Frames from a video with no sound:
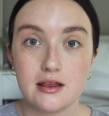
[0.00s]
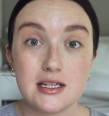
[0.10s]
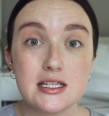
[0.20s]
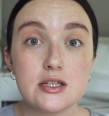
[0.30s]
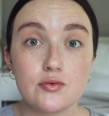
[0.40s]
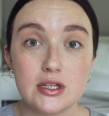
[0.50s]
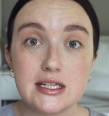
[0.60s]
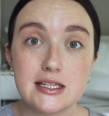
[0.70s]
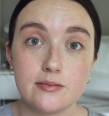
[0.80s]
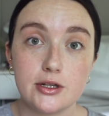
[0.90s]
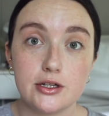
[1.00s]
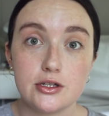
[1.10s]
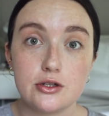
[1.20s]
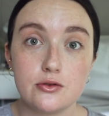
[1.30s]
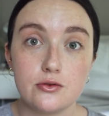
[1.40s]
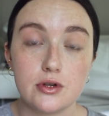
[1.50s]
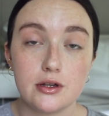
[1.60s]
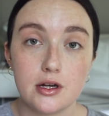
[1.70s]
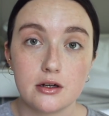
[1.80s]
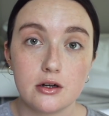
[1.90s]
This is really similar to the
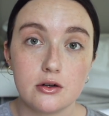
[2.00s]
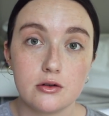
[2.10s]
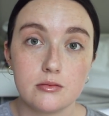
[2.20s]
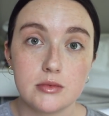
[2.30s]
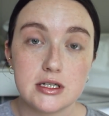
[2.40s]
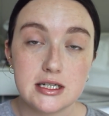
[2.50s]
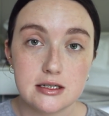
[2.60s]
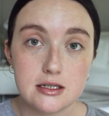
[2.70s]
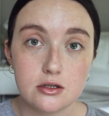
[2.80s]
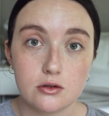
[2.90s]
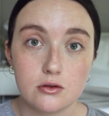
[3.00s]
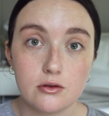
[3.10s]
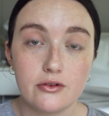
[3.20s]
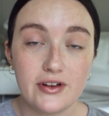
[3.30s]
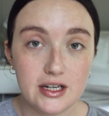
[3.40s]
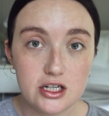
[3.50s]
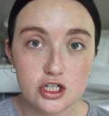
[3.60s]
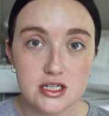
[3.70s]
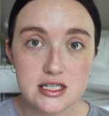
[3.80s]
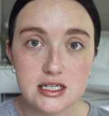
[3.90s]
Lancome Tinty Doll
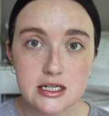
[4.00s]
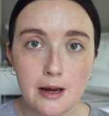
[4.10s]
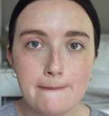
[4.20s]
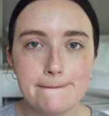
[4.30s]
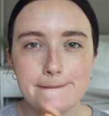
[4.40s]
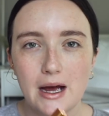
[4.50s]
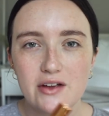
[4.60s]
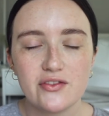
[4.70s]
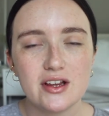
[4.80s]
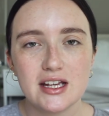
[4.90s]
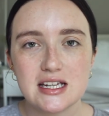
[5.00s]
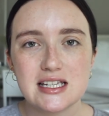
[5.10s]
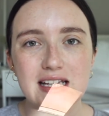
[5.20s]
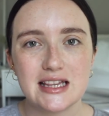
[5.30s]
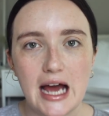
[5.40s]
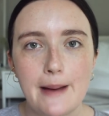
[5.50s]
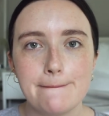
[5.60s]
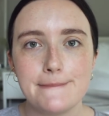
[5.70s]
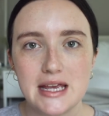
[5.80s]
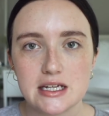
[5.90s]
foundation stick. I feel like it's like that
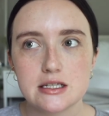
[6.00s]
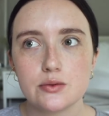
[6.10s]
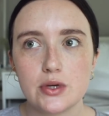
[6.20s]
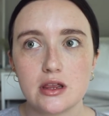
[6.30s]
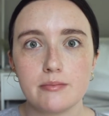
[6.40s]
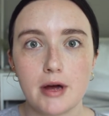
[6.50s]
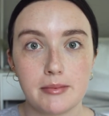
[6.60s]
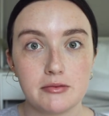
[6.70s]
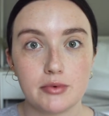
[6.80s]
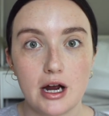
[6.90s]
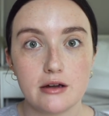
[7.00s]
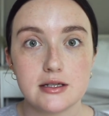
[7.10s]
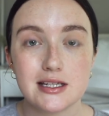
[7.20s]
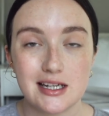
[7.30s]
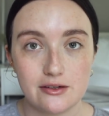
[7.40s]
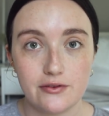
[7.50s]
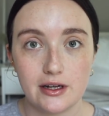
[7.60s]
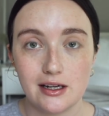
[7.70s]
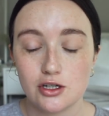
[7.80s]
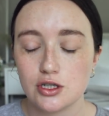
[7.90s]
mixed with the Bobbi Brown Skin
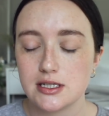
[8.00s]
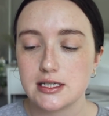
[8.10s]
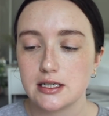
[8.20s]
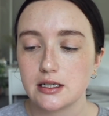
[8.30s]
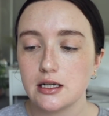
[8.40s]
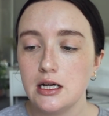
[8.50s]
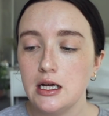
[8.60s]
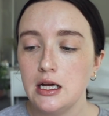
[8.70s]
foundation stick.